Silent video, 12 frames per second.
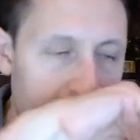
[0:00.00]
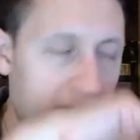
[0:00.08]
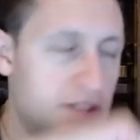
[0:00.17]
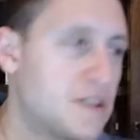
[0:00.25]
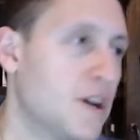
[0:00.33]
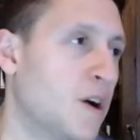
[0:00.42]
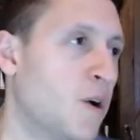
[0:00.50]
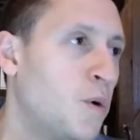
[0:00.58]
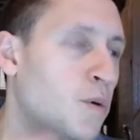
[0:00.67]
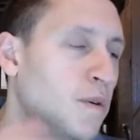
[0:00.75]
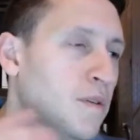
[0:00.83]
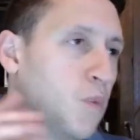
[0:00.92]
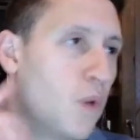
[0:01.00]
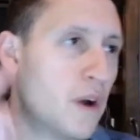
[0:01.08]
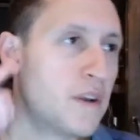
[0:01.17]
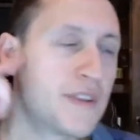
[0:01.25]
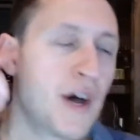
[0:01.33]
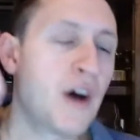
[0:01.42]
And so,
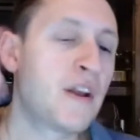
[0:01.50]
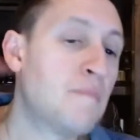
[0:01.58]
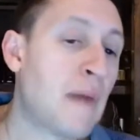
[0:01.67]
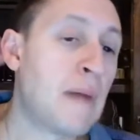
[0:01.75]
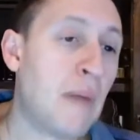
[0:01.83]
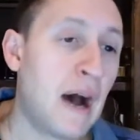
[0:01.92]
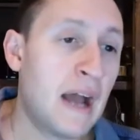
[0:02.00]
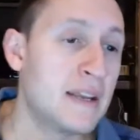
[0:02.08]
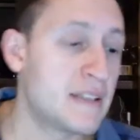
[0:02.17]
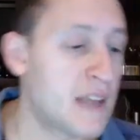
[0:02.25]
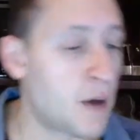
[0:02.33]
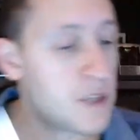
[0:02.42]
one thought in my mind as I